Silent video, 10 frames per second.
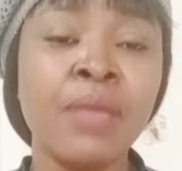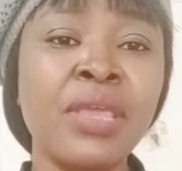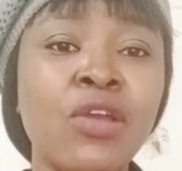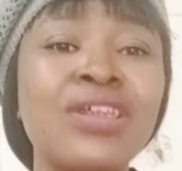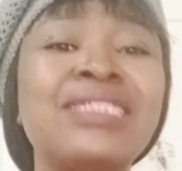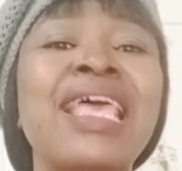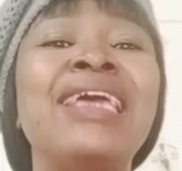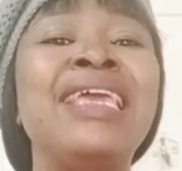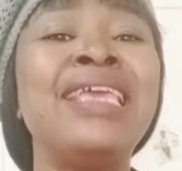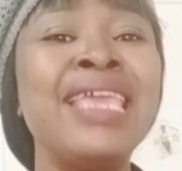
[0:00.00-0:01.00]
Because
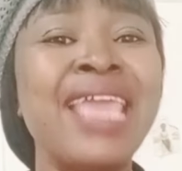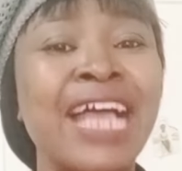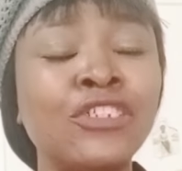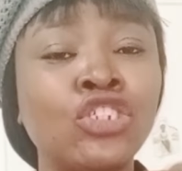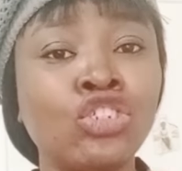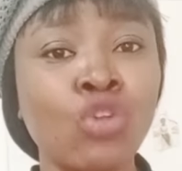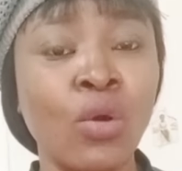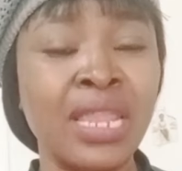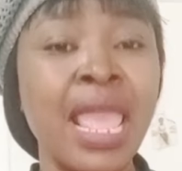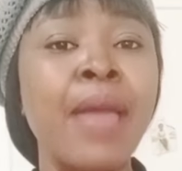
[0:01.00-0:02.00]
he has
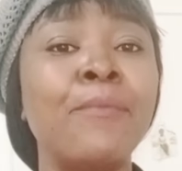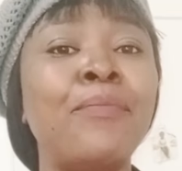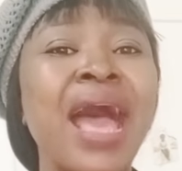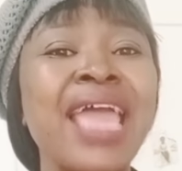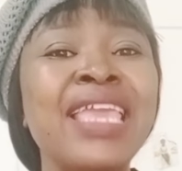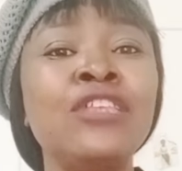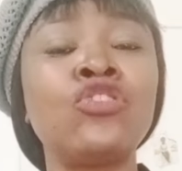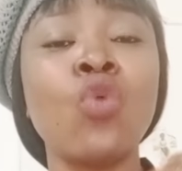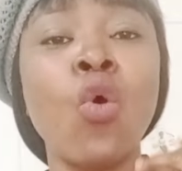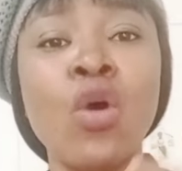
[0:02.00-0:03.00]
shown by
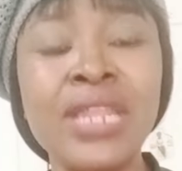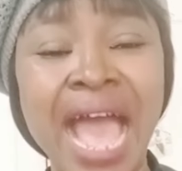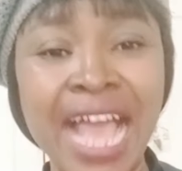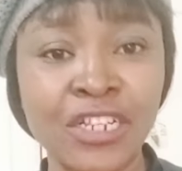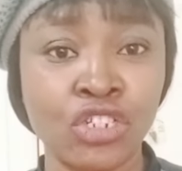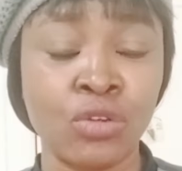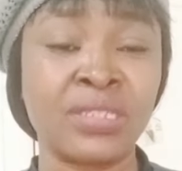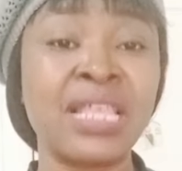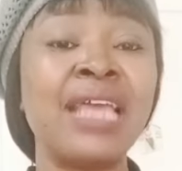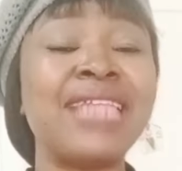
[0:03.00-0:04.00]
his own
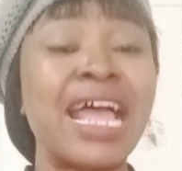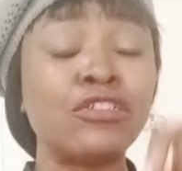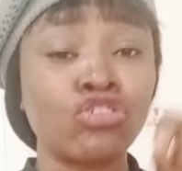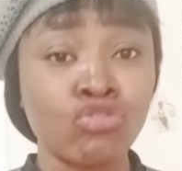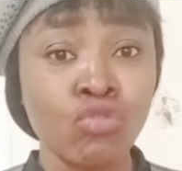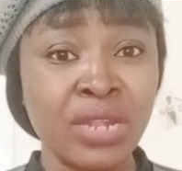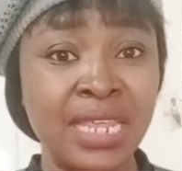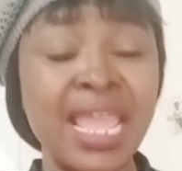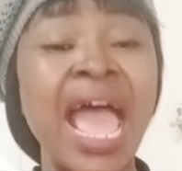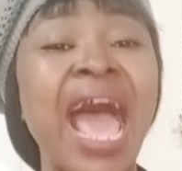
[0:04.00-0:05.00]
actions that
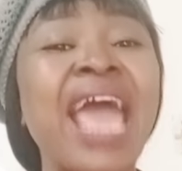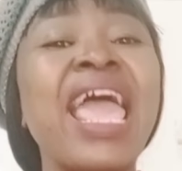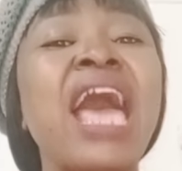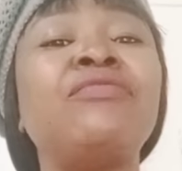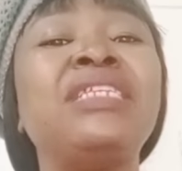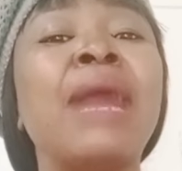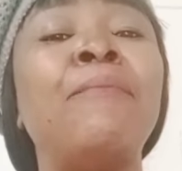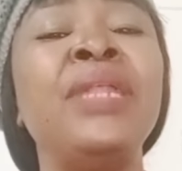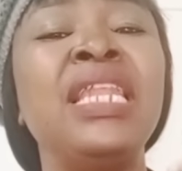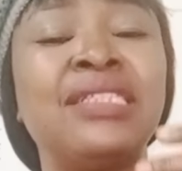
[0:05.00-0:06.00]
truly I have the
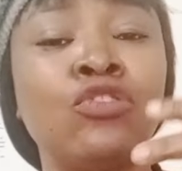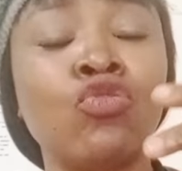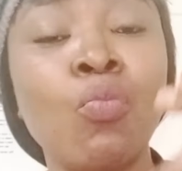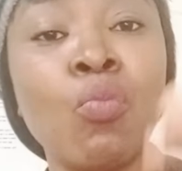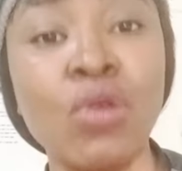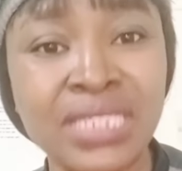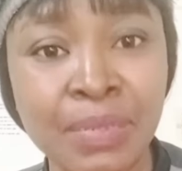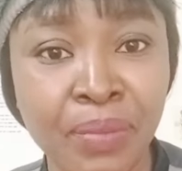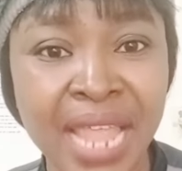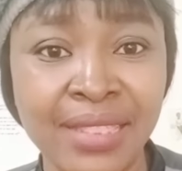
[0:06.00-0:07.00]
ability to
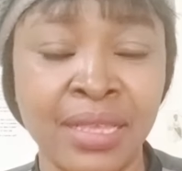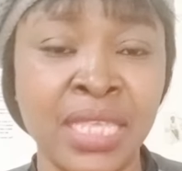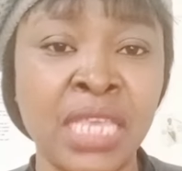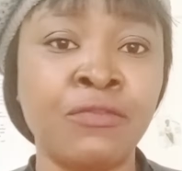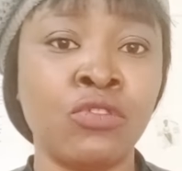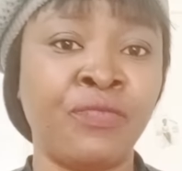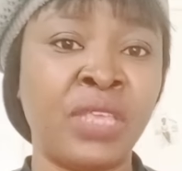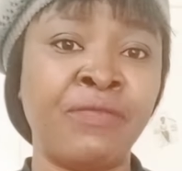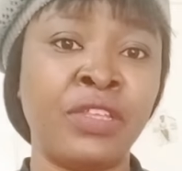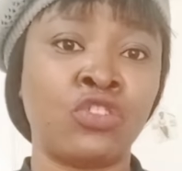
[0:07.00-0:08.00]
multiply the gift
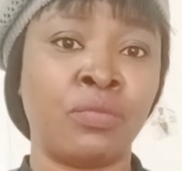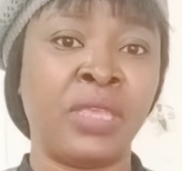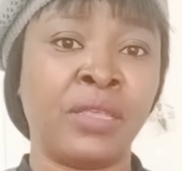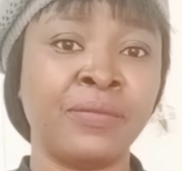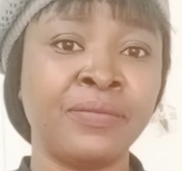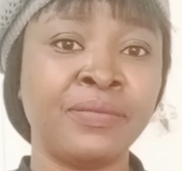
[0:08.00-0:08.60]
given to me.